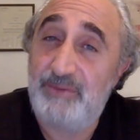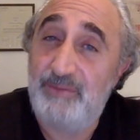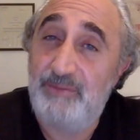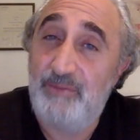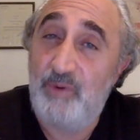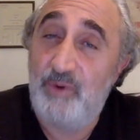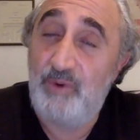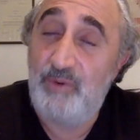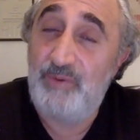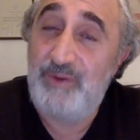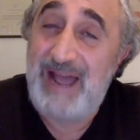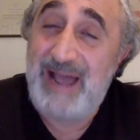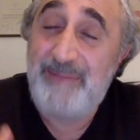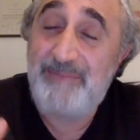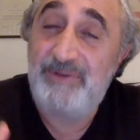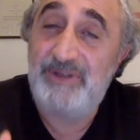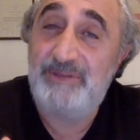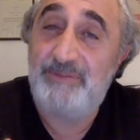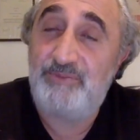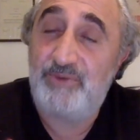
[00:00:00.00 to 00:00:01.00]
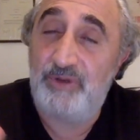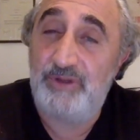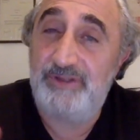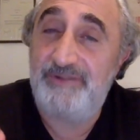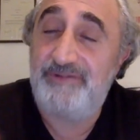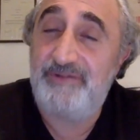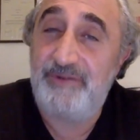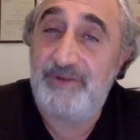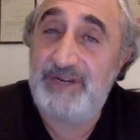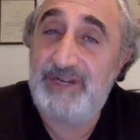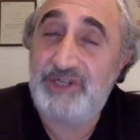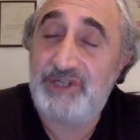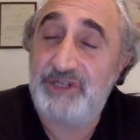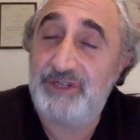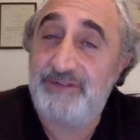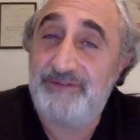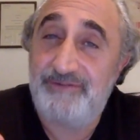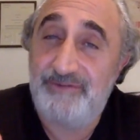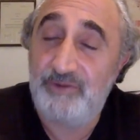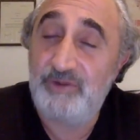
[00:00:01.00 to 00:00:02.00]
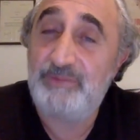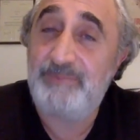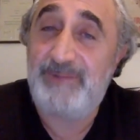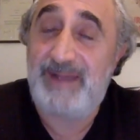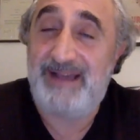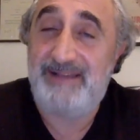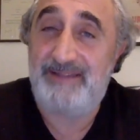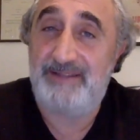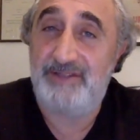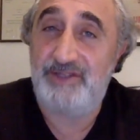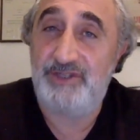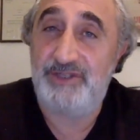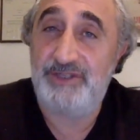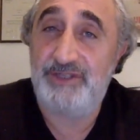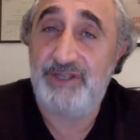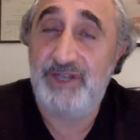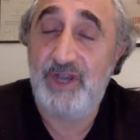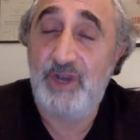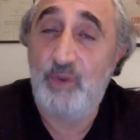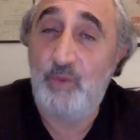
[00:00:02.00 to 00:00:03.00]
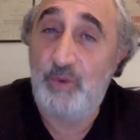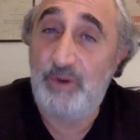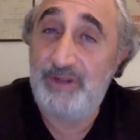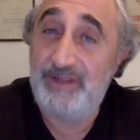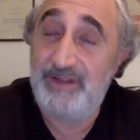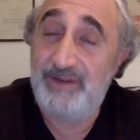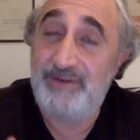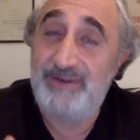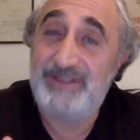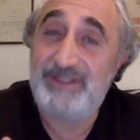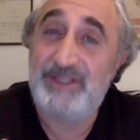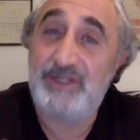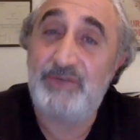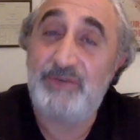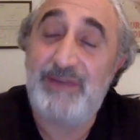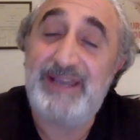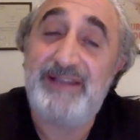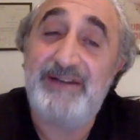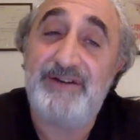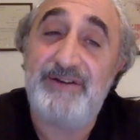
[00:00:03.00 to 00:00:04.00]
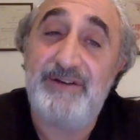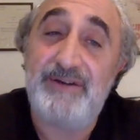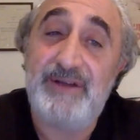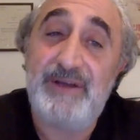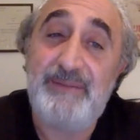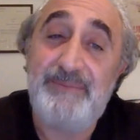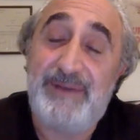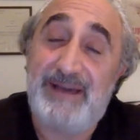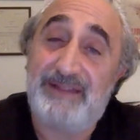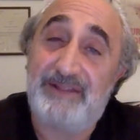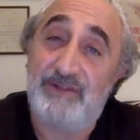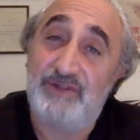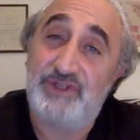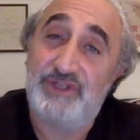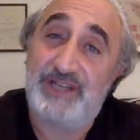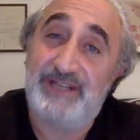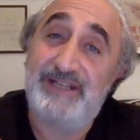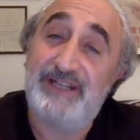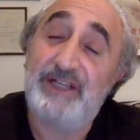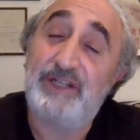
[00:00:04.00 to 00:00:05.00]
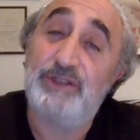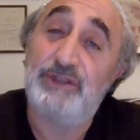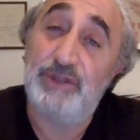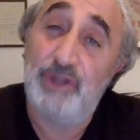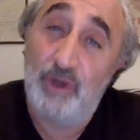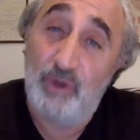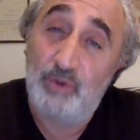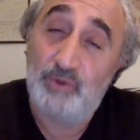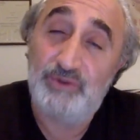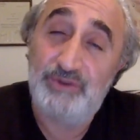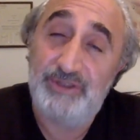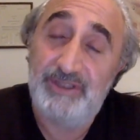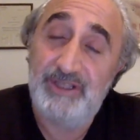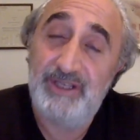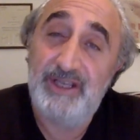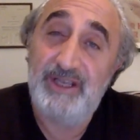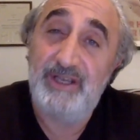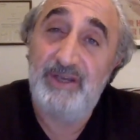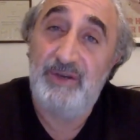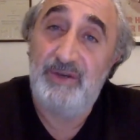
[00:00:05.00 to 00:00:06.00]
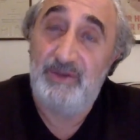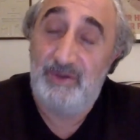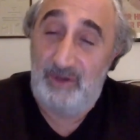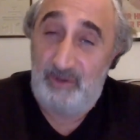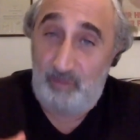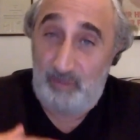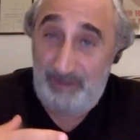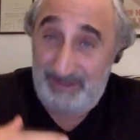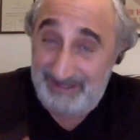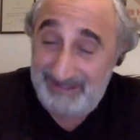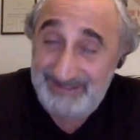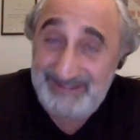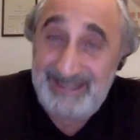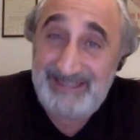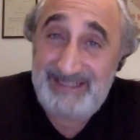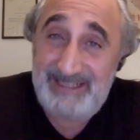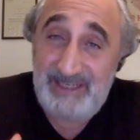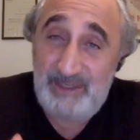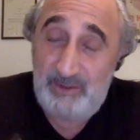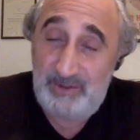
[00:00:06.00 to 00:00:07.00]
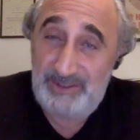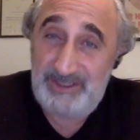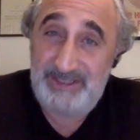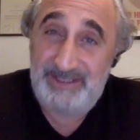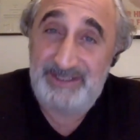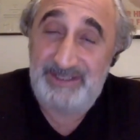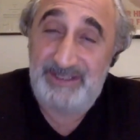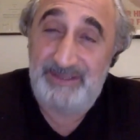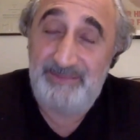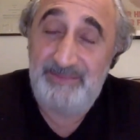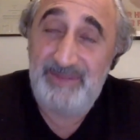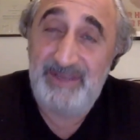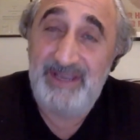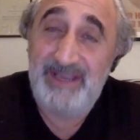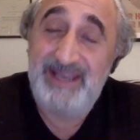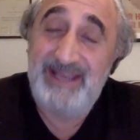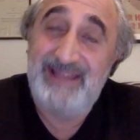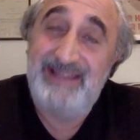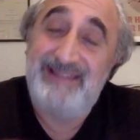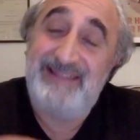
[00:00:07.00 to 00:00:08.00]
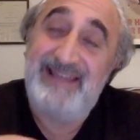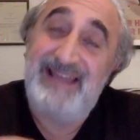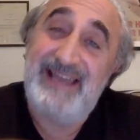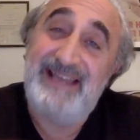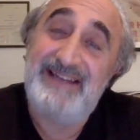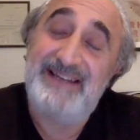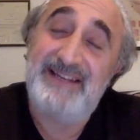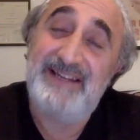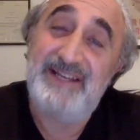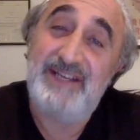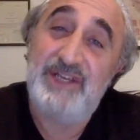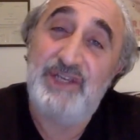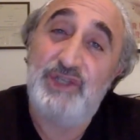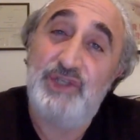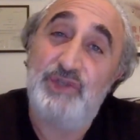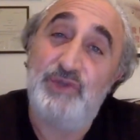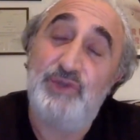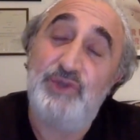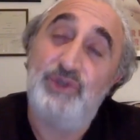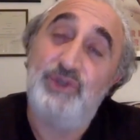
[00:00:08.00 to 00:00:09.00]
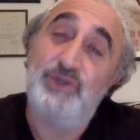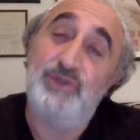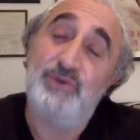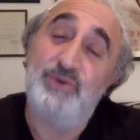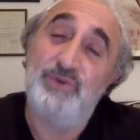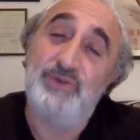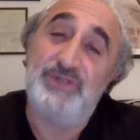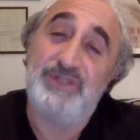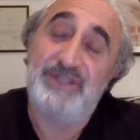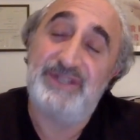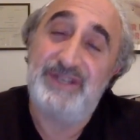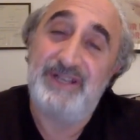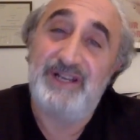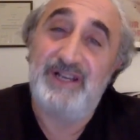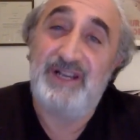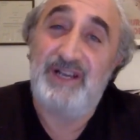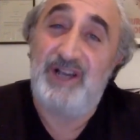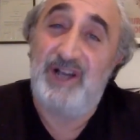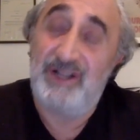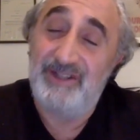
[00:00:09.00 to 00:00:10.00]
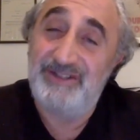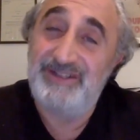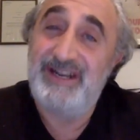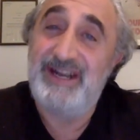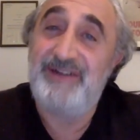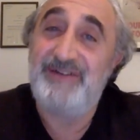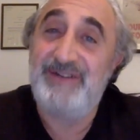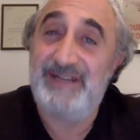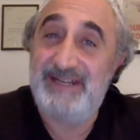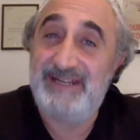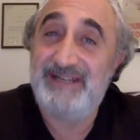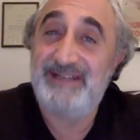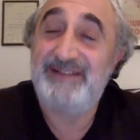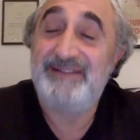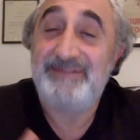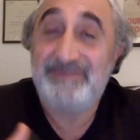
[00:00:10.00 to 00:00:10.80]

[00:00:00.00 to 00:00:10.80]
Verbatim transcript: more rapid proliferation of food pathogens, where there is greater pathogenic load within that ecosystem, then you use culinary